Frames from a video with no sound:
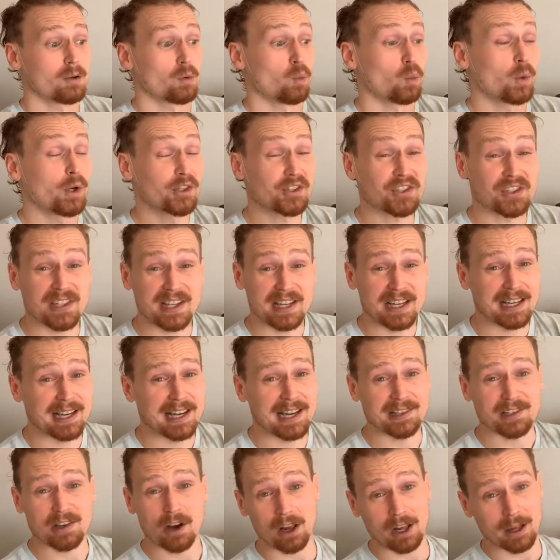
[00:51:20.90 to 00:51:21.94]
We'll see.
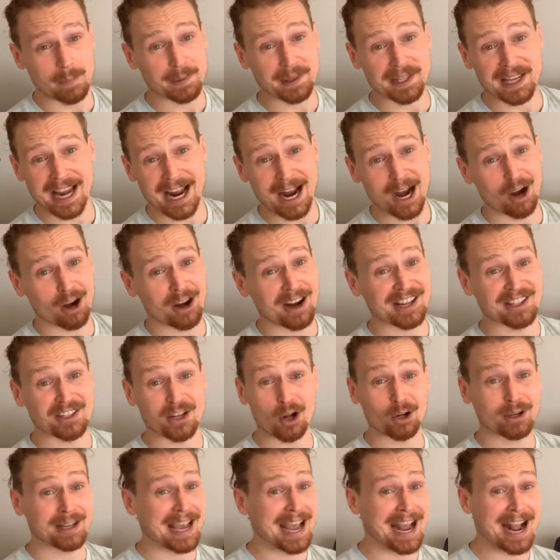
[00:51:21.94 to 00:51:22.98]
It's all up in the air. It's
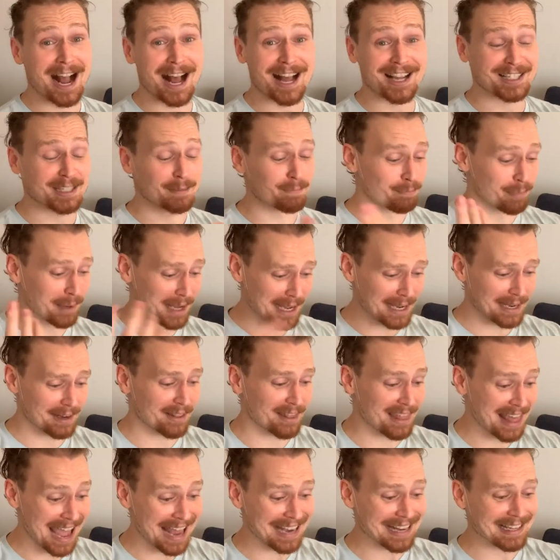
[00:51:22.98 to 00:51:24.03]
all chaos,
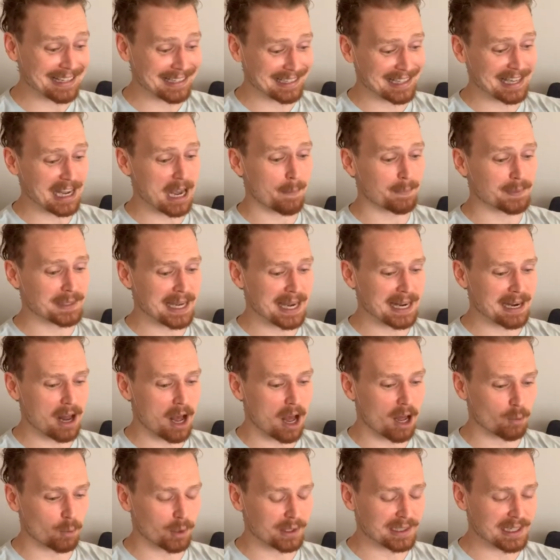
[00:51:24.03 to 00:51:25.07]
but that is the update
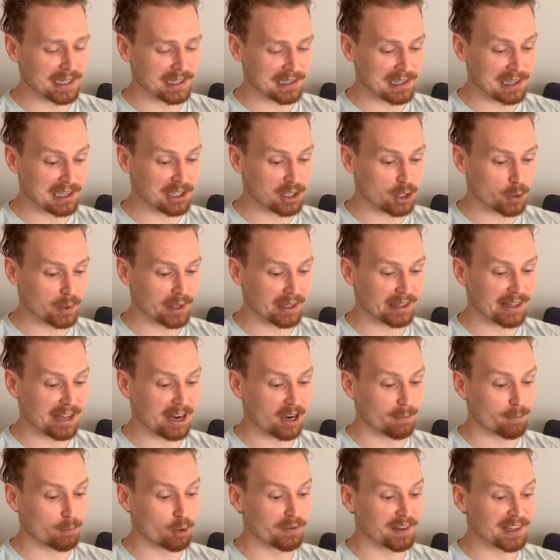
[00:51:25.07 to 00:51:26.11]
on what Disney's doing. They
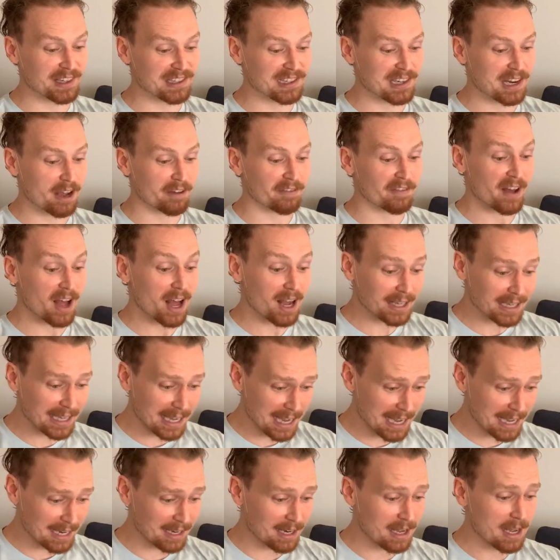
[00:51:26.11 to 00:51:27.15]
are moving stuff
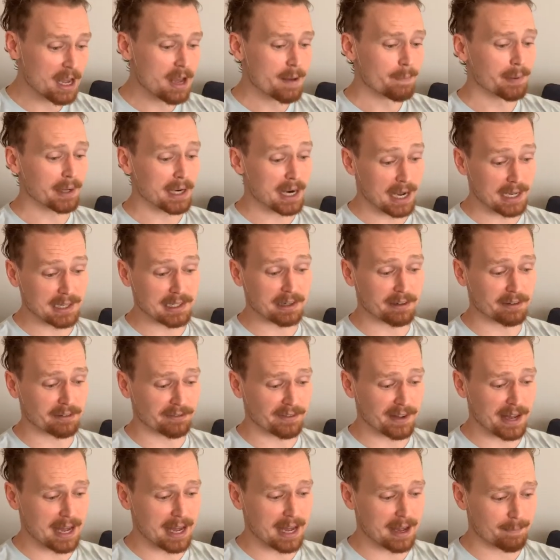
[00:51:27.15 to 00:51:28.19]
again because of
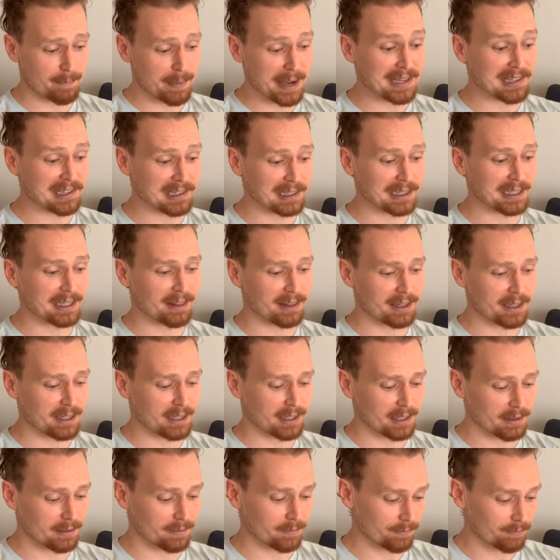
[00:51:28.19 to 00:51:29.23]
basically
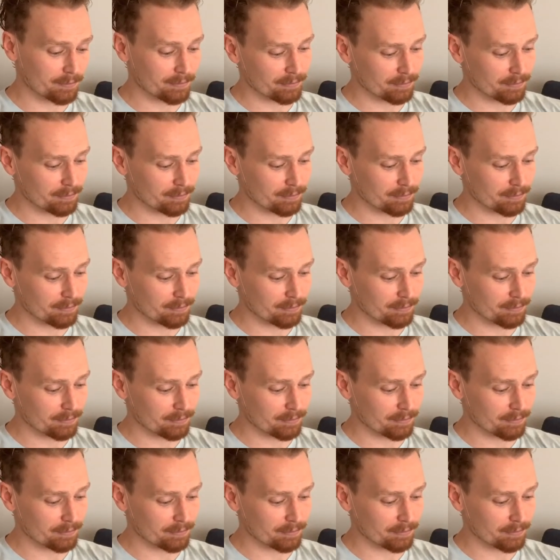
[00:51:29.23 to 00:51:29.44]
the